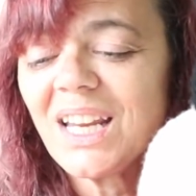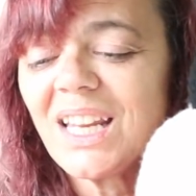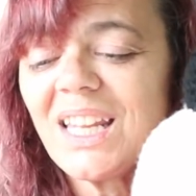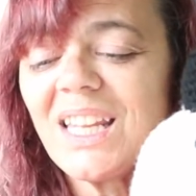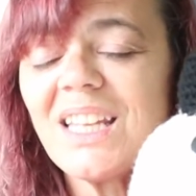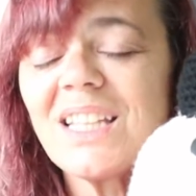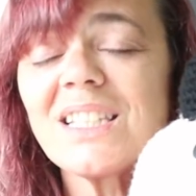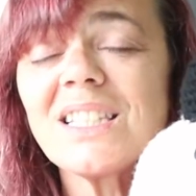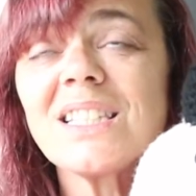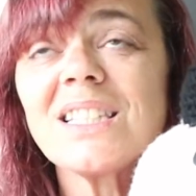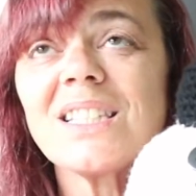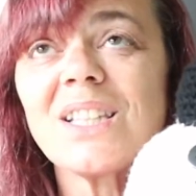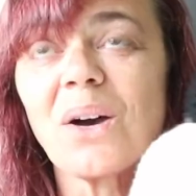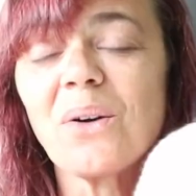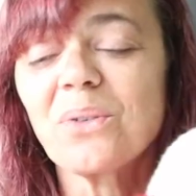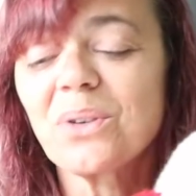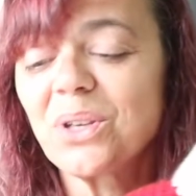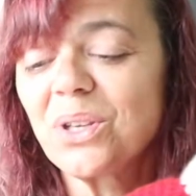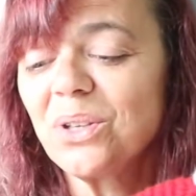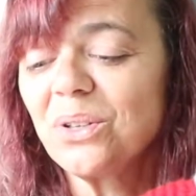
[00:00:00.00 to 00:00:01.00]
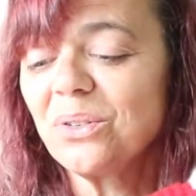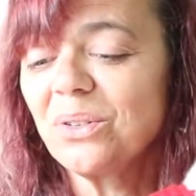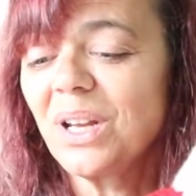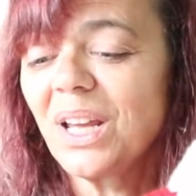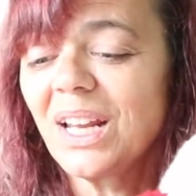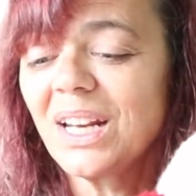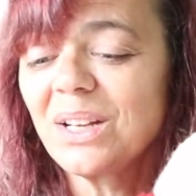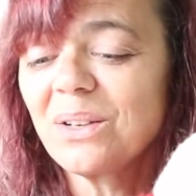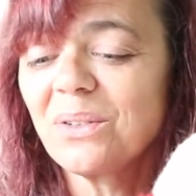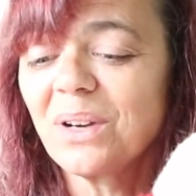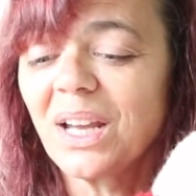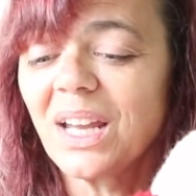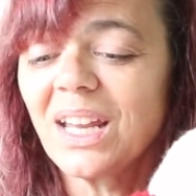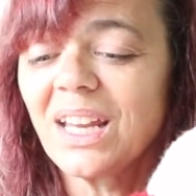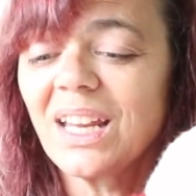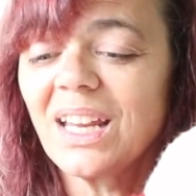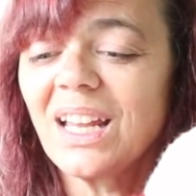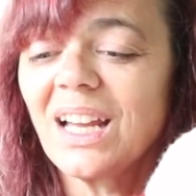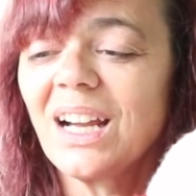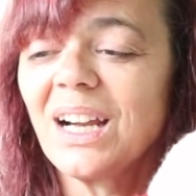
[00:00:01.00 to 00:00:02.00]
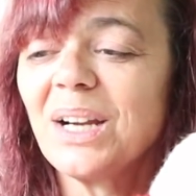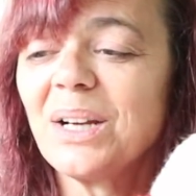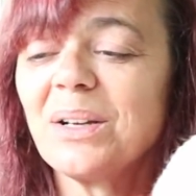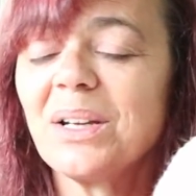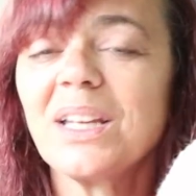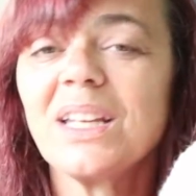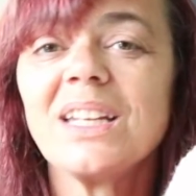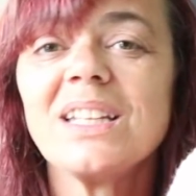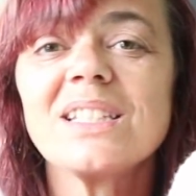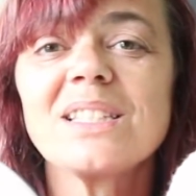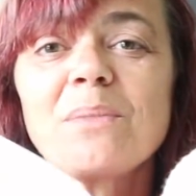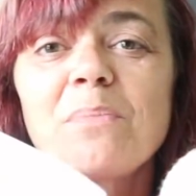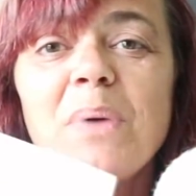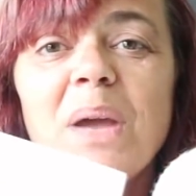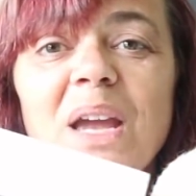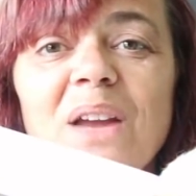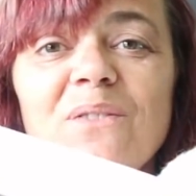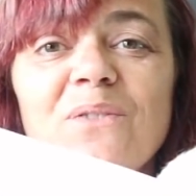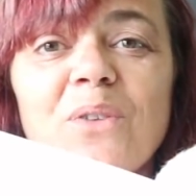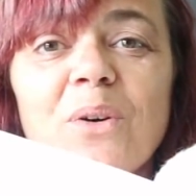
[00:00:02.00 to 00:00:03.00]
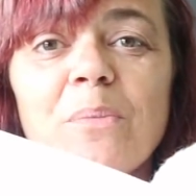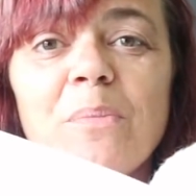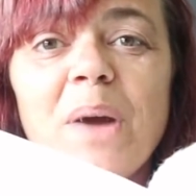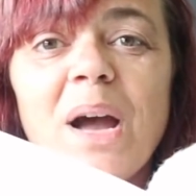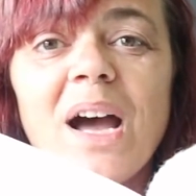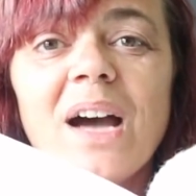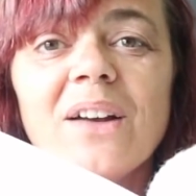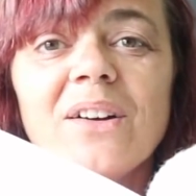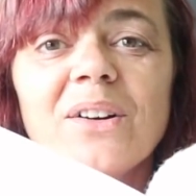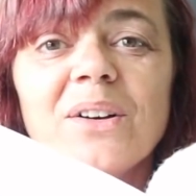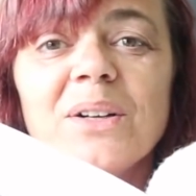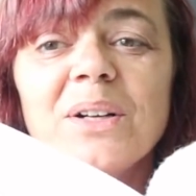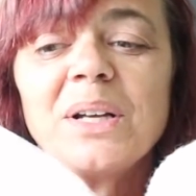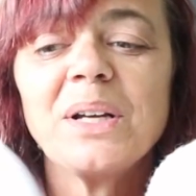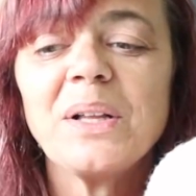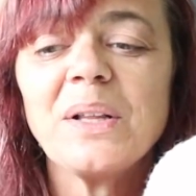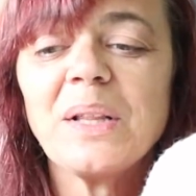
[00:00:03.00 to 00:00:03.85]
He's so cute. Anyway, uh, it is a paid for pattern,